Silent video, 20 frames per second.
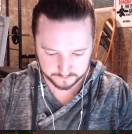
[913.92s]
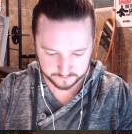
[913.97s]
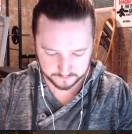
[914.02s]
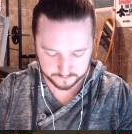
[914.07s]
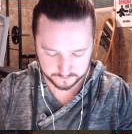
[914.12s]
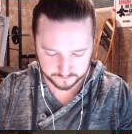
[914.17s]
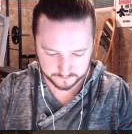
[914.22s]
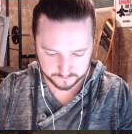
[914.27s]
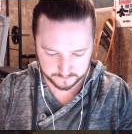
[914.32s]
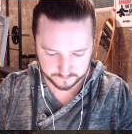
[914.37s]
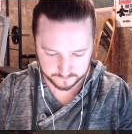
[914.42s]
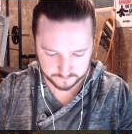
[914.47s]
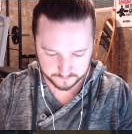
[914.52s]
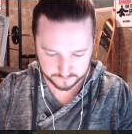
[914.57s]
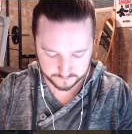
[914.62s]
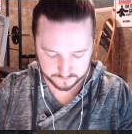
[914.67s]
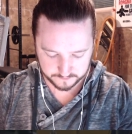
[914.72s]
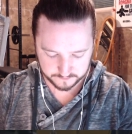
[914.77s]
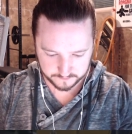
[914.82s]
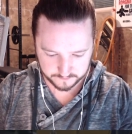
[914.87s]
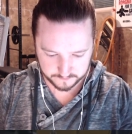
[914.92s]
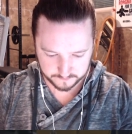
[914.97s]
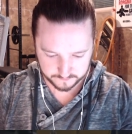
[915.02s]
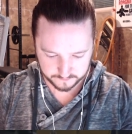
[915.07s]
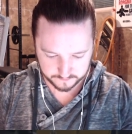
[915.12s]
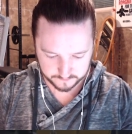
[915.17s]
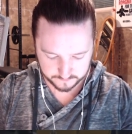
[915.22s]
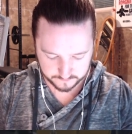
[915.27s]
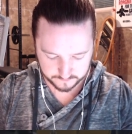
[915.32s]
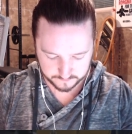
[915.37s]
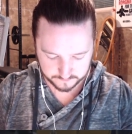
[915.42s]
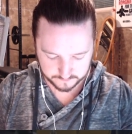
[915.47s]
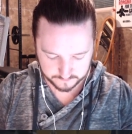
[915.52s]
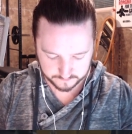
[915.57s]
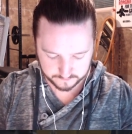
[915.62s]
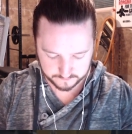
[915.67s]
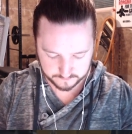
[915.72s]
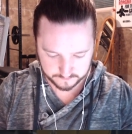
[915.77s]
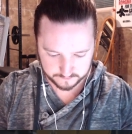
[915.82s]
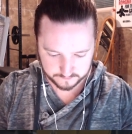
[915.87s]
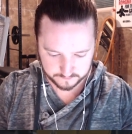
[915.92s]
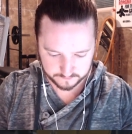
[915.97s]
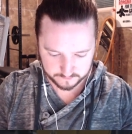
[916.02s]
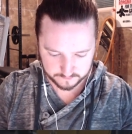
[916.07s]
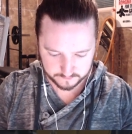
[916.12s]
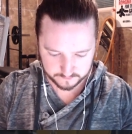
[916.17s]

Nothing is said.